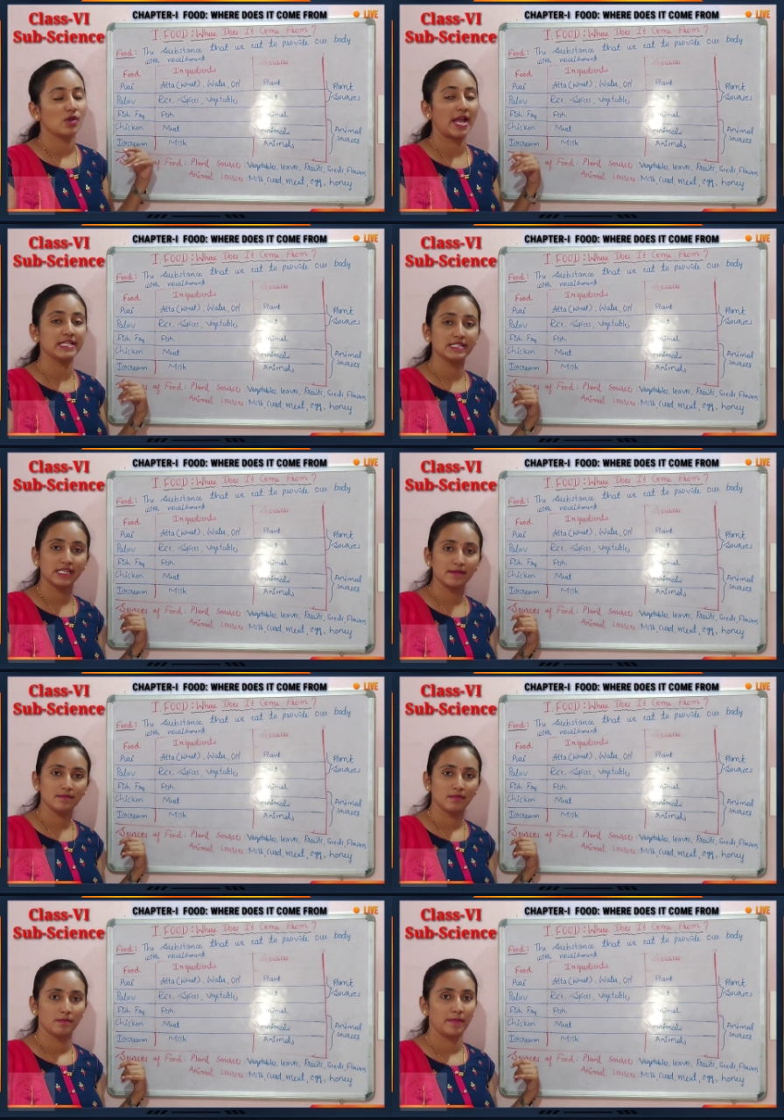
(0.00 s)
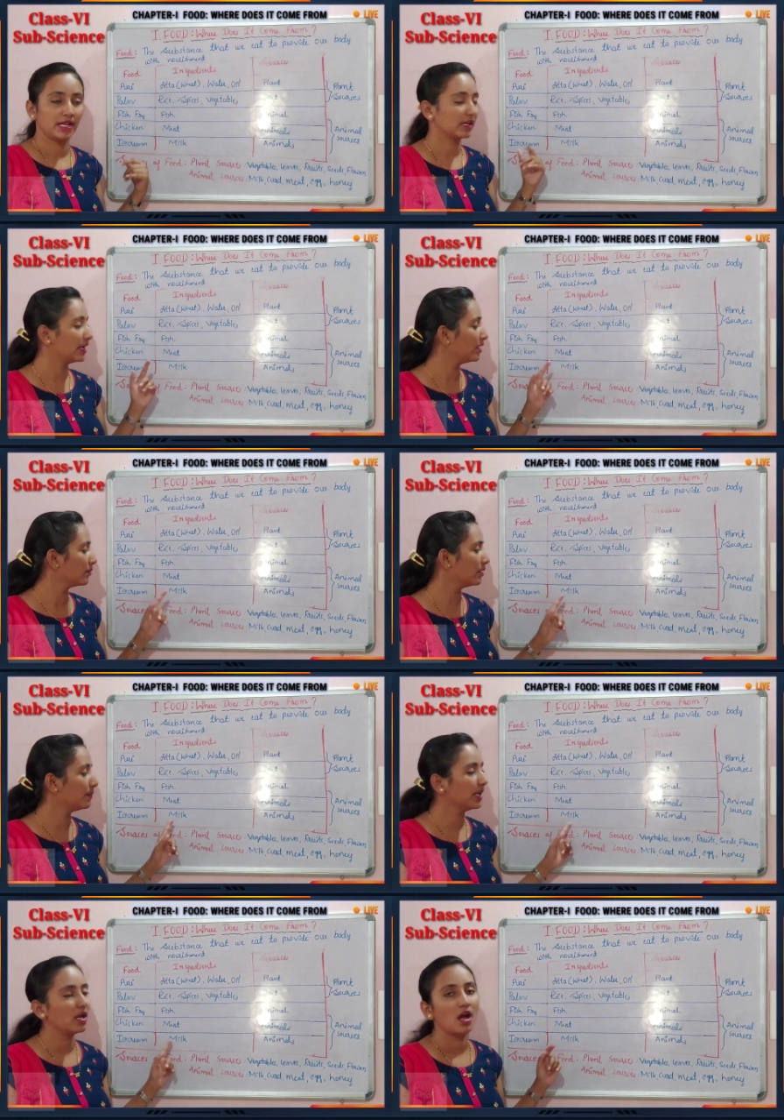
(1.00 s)
So ice cream, main ingredient
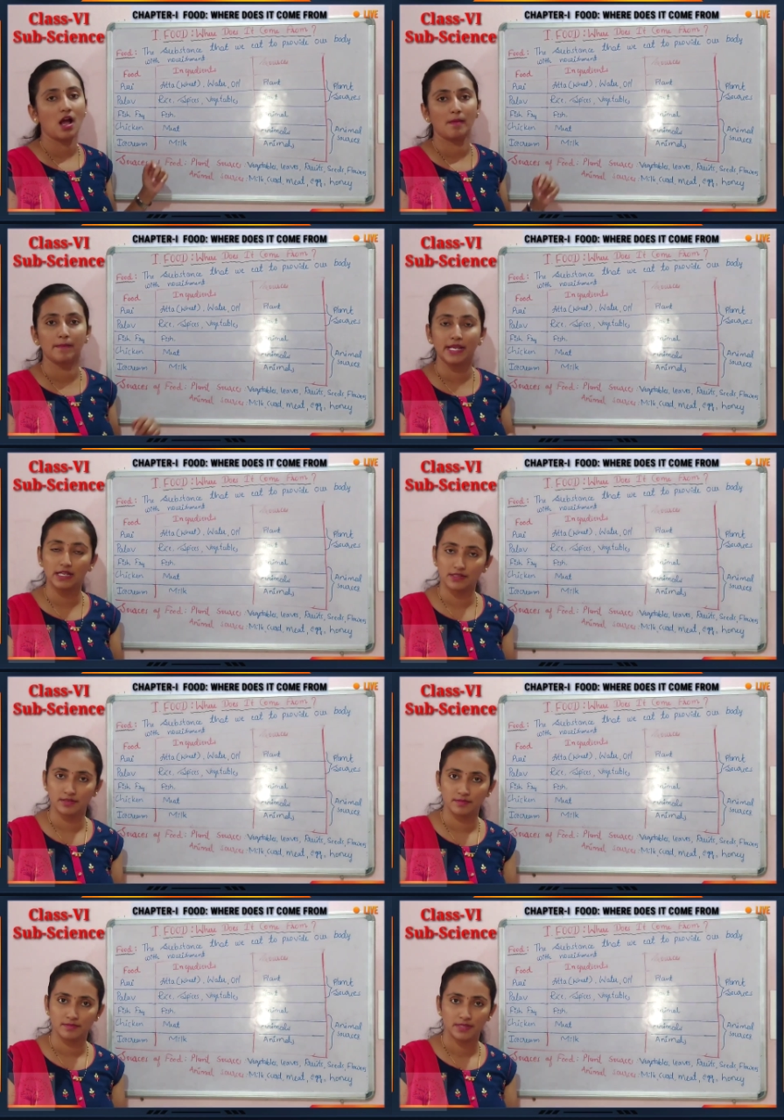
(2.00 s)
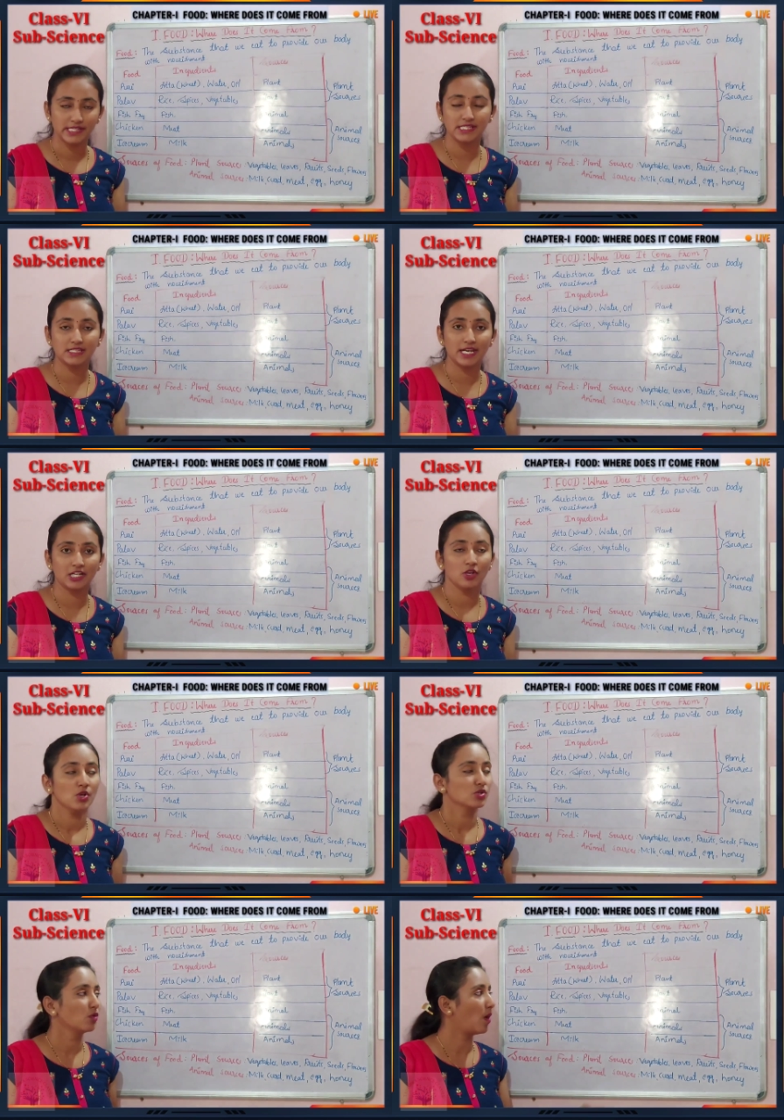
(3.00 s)
will be milk. Is it right?
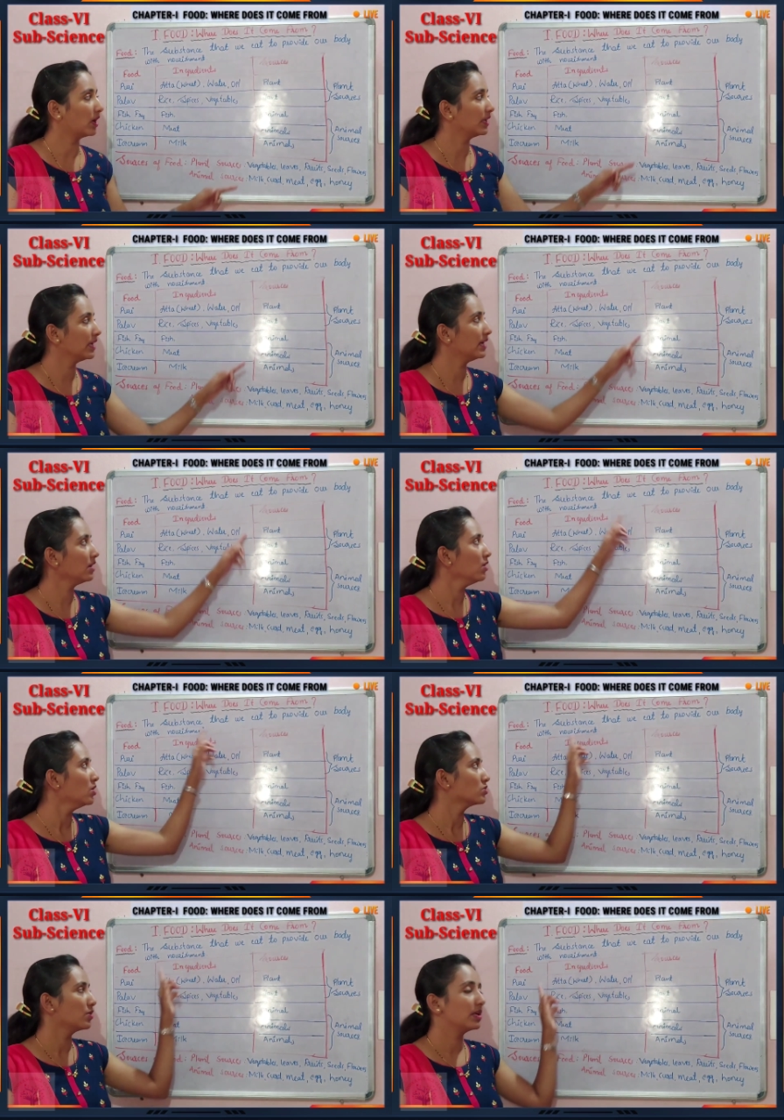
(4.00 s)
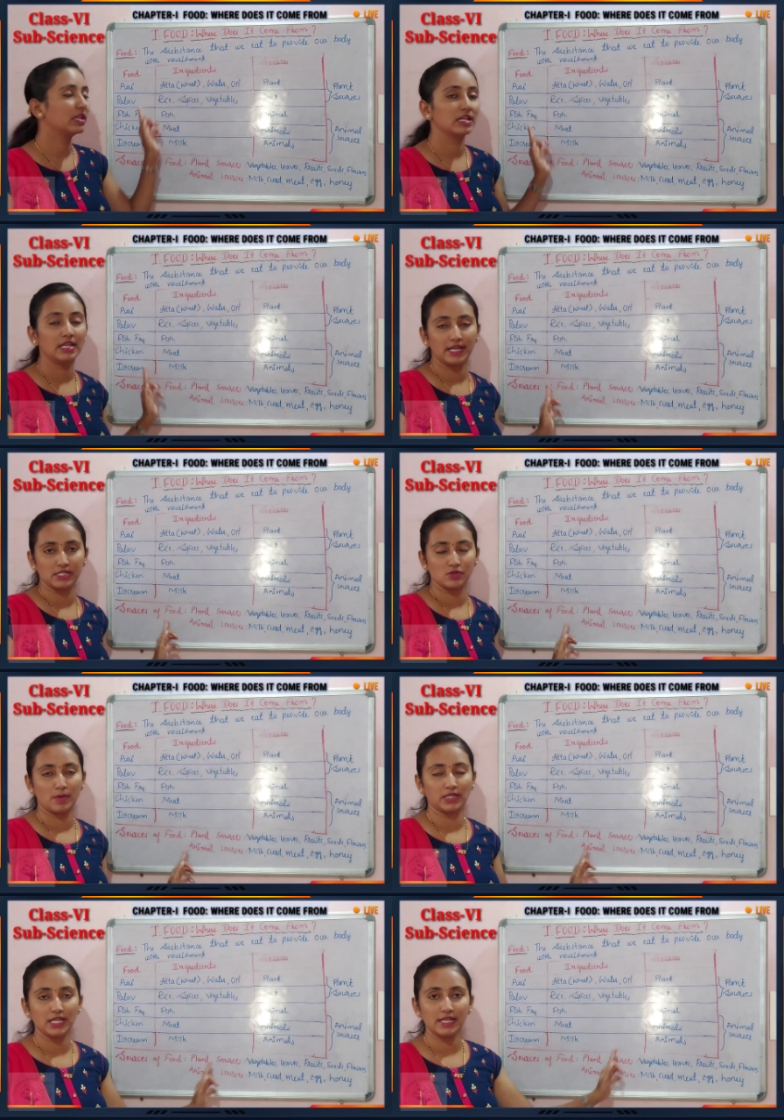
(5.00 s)
So what we have? So ingredients, so
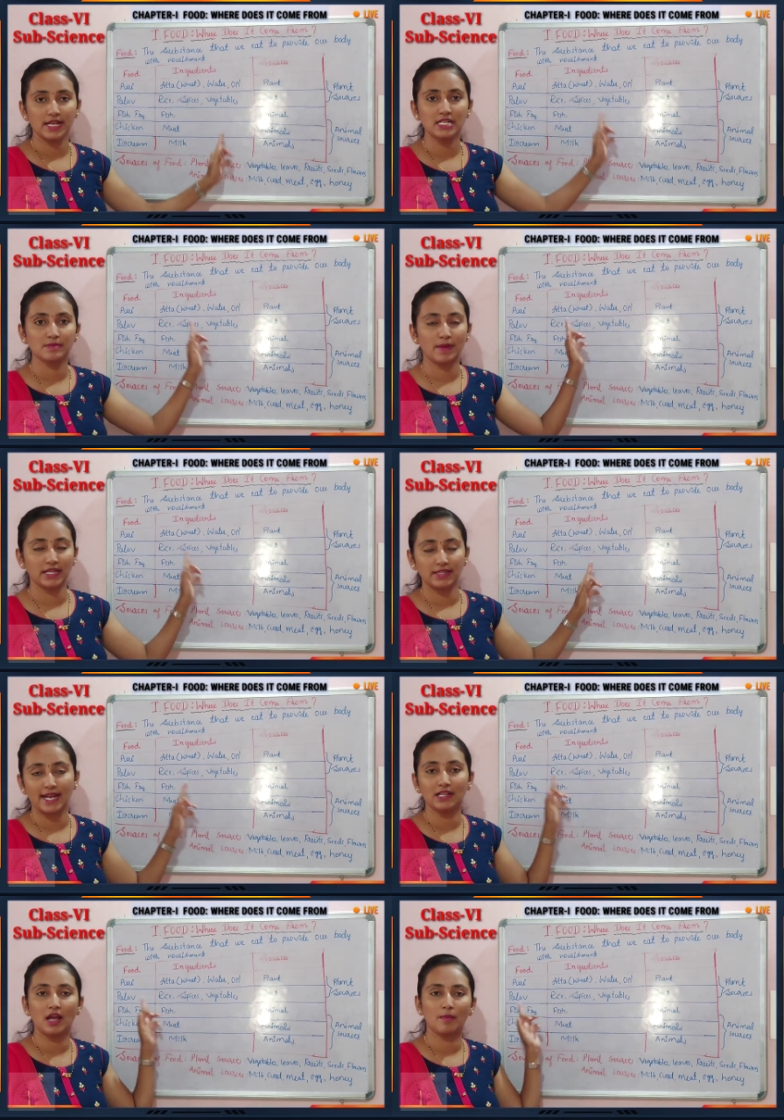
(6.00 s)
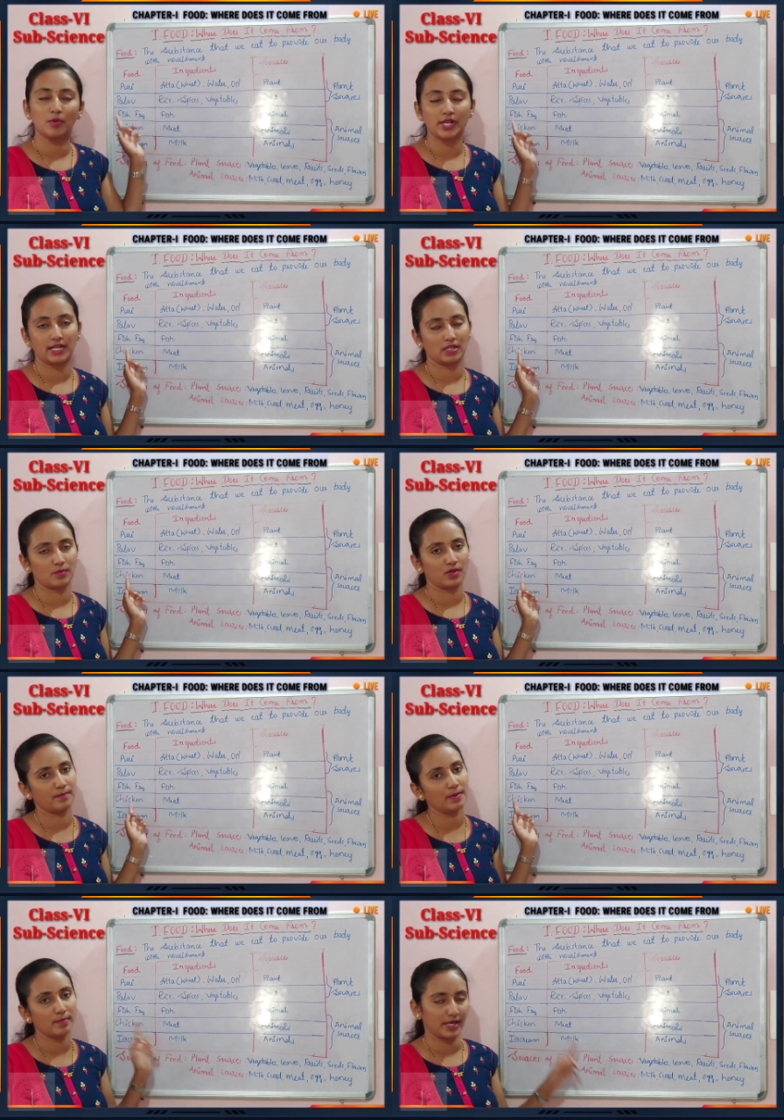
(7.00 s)
materials by that food item
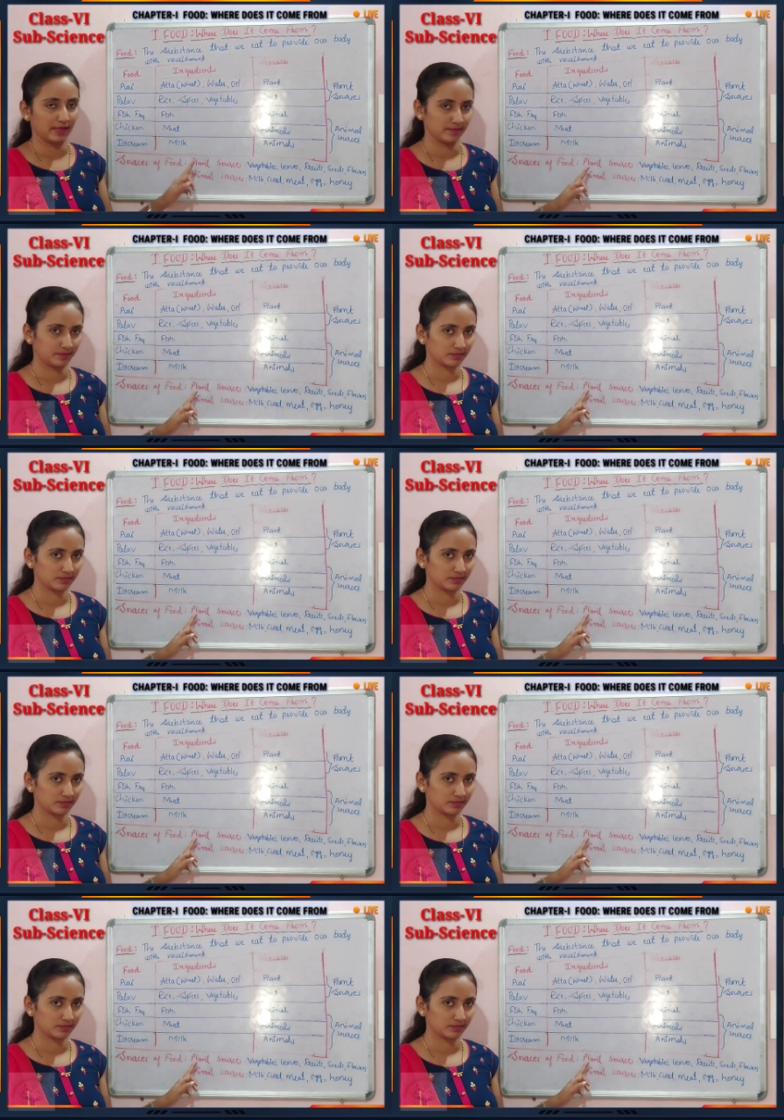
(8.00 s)
will be made.